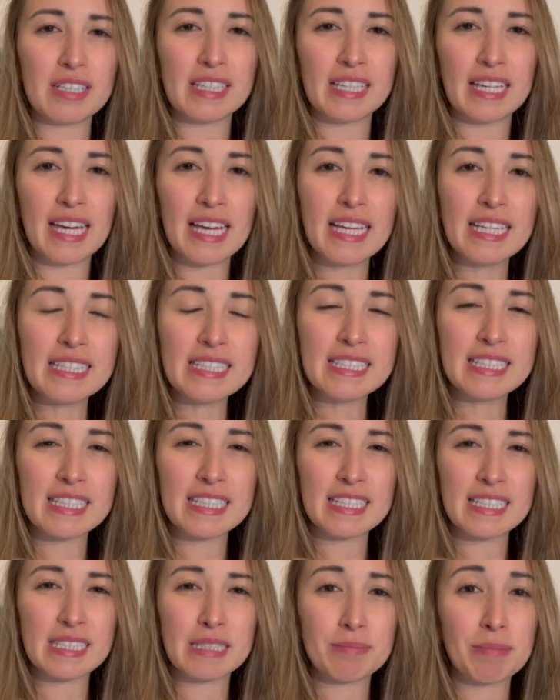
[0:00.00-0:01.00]
kids,
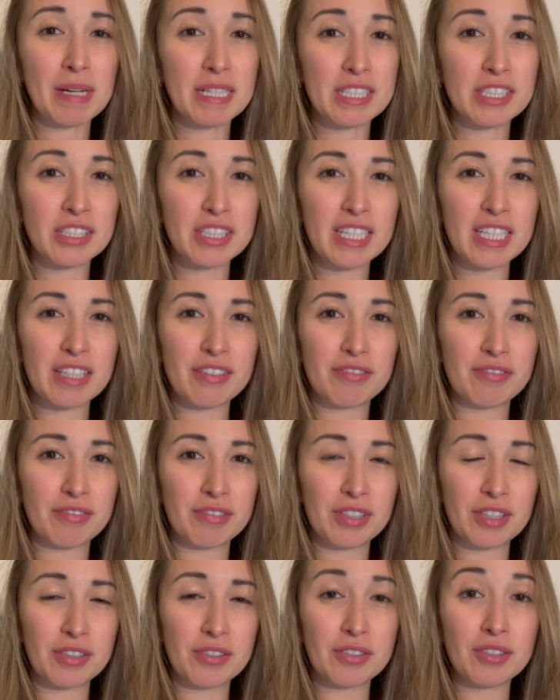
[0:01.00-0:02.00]
especially if
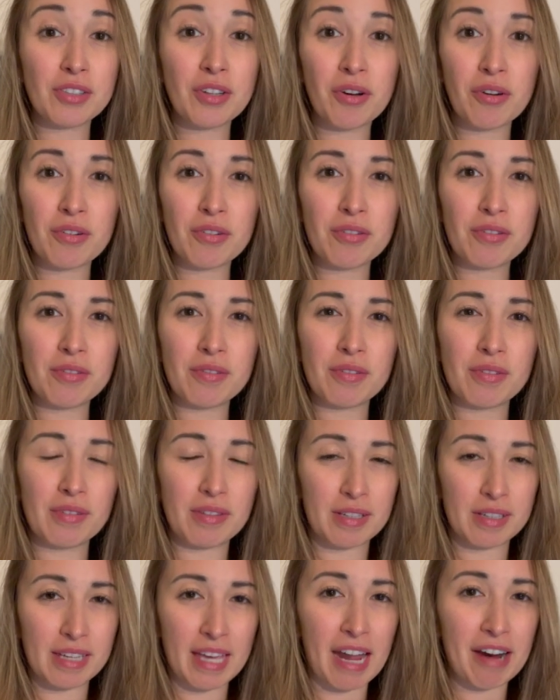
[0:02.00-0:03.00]
you know
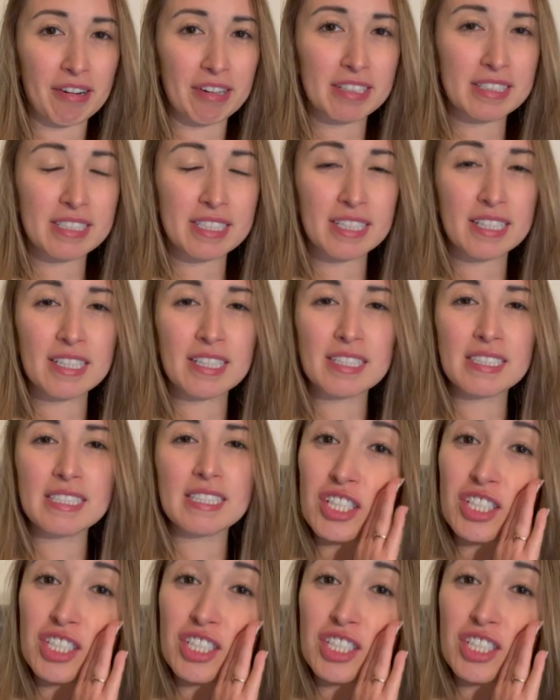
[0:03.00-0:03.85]
the characters.